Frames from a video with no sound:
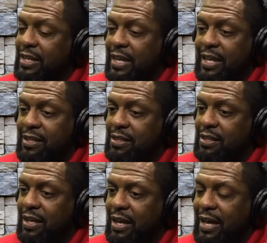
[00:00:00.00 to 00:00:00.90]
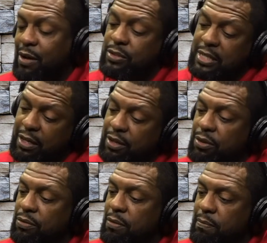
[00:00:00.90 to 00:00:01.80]
And I'll tell
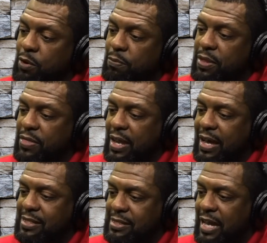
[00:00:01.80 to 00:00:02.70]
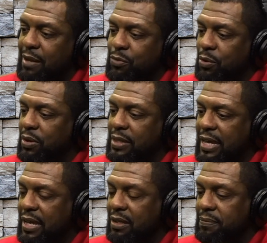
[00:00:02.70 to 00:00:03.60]
you, the moment that I stopped doing
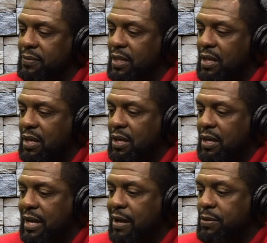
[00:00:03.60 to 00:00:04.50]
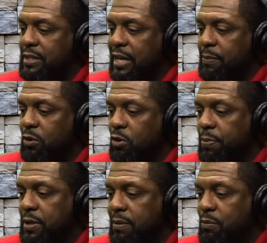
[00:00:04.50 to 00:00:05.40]
that, I was able to
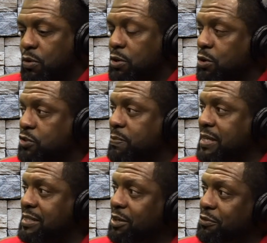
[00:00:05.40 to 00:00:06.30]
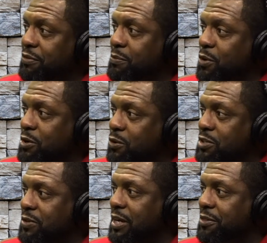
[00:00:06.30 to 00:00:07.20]
open up more doors for myself and more
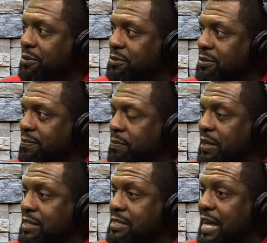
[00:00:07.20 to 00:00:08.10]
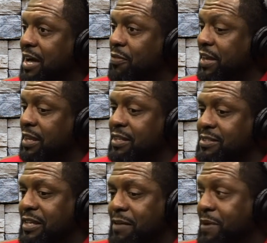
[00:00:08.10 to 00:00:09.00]
doors for others because now they can
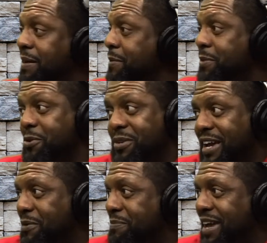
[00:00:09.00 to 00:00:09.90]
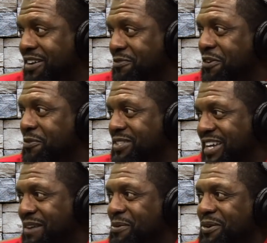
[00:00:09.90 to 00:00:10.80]
listen to hip hop. I remember you and I went back and forth one
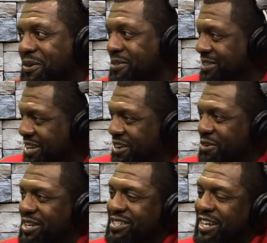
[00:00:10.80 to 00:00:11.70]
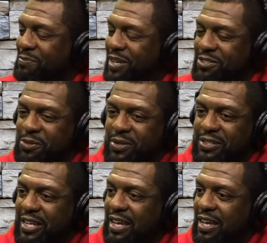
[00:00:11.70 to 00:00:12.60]
time on a text message
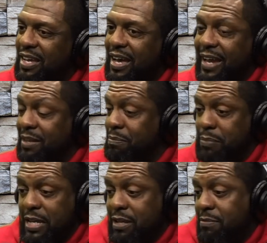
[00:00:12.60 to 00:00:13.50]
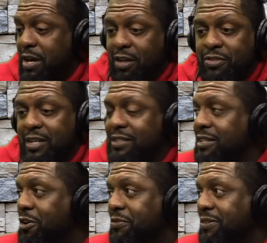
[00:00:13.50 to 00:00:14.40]
once. I can be my authentic
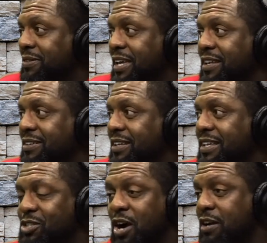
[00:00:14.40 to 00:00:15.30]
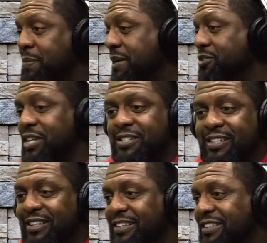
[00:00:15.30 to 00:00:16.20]
self and talk about
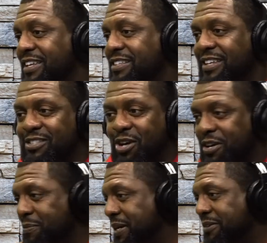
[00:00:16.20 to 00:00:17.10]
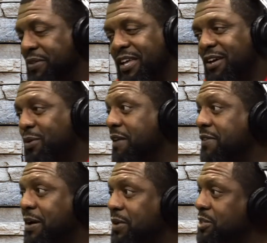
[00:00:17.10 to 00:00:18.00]
Jay-Z and talk about
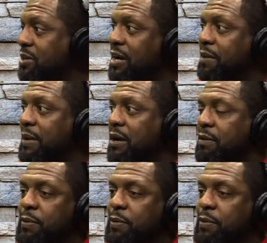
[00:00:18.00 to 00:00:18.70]
whatever I want to talk about.